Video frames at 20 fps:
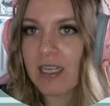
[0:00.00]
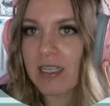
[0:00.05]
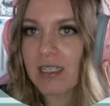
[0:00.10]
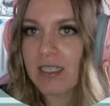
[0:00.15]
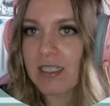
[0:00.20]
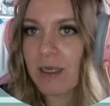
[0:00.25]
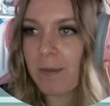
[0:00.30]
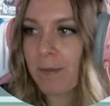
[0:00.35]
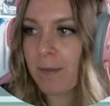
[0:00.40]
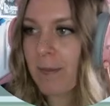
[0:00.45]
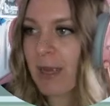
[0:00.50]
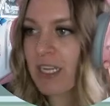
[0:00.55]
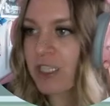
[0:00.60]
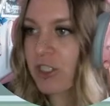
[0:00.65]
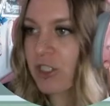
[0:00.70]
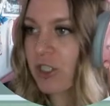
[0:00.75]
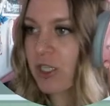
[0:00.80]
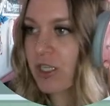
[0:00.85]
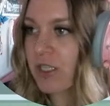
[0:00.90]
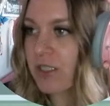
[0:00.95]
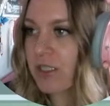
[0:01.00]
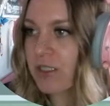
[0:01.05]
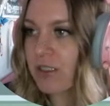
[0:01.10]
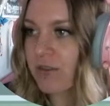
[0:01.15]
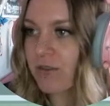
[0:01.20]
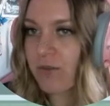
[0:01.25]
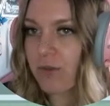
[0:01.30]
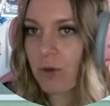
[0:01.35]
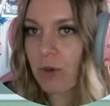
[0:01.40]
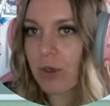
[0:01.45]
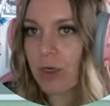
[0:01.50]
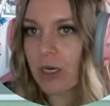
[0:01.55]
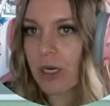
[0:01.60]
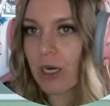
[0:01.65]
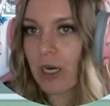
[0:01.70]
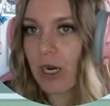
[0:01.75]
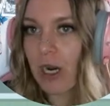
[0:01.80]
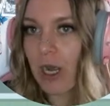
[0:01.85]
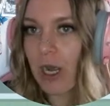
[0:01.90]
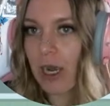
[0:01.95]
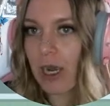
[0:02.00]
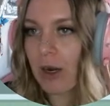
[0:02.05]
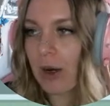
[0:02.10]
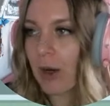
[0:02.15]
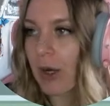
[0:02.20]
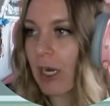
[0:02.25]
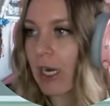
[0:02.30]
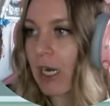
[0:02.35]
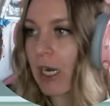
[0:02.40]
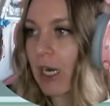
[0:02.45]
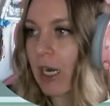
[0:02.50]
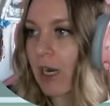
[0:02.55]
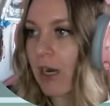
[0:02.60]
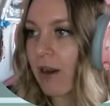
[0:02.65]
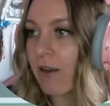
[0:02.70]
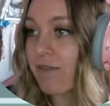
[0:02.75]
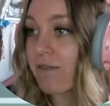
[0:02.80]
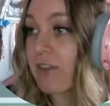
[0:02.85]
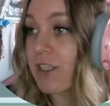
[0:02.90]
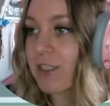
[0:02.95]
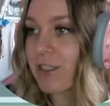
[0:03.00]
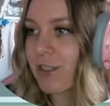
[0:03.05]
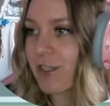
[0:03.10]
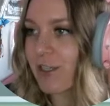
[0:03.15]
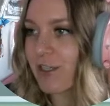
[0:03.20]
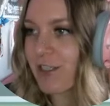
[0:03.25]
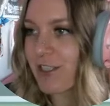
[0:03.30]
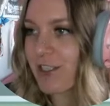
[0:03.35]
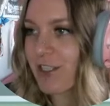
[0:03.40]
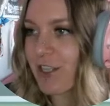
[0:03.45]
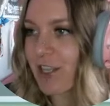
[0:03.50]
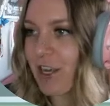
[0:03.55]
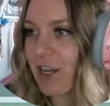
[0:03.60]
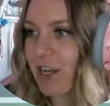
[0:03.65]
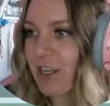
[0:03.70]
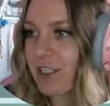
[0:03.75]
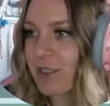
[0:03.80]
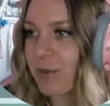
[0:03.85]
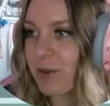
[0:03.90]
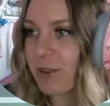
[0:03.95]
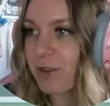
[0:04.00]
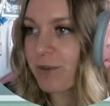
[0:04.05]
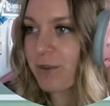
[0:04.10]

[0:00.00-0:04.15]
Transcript: some benches for our visitors to the hospital.